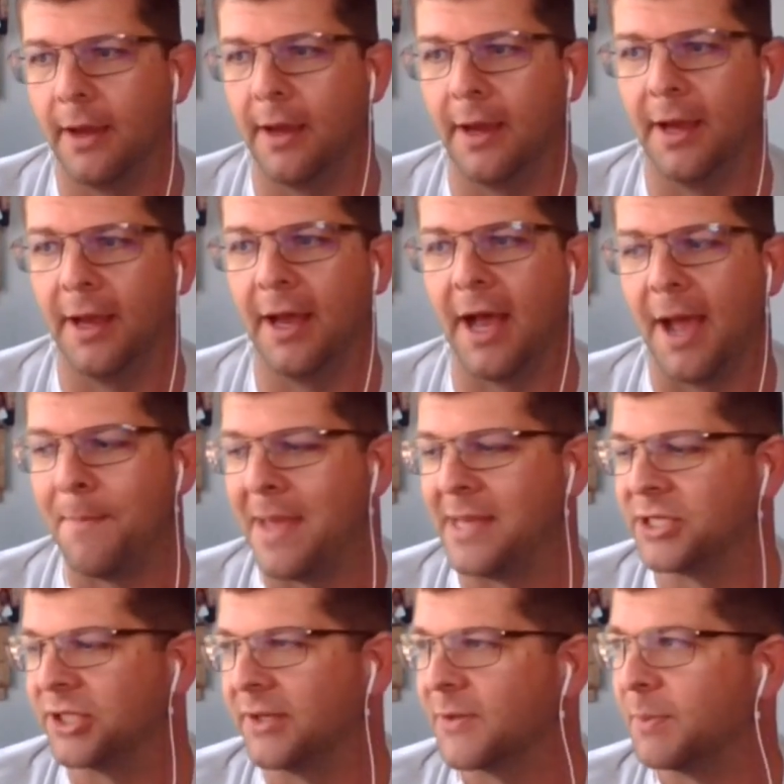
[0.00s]
I
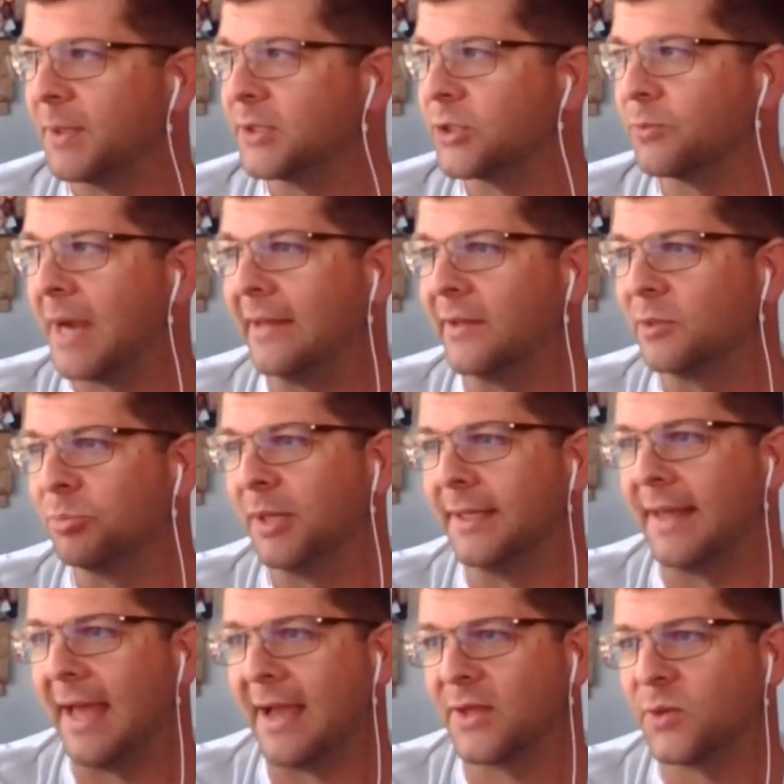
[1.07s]
mentioned the Spencer Rattler play
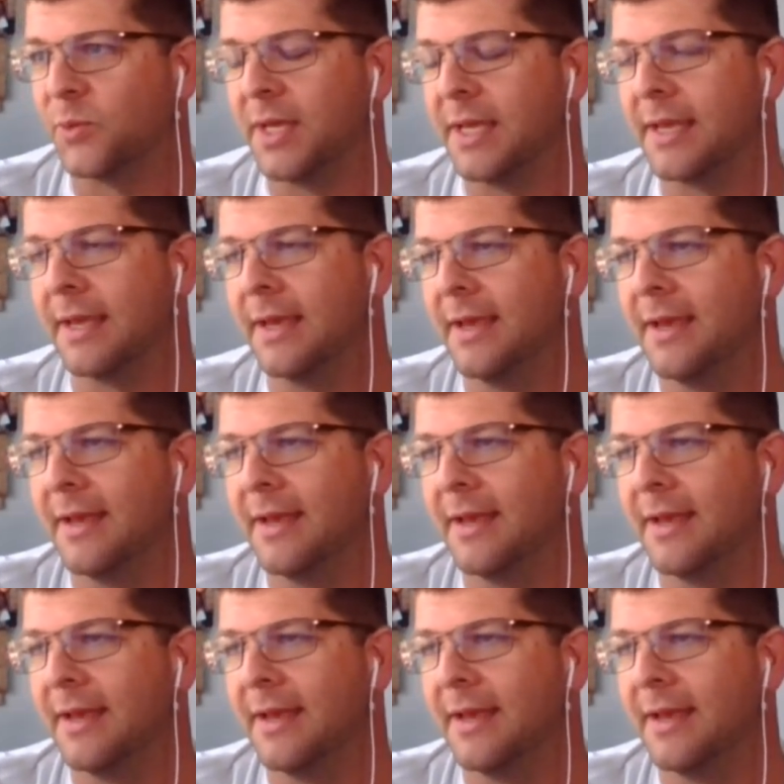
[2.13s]
last week.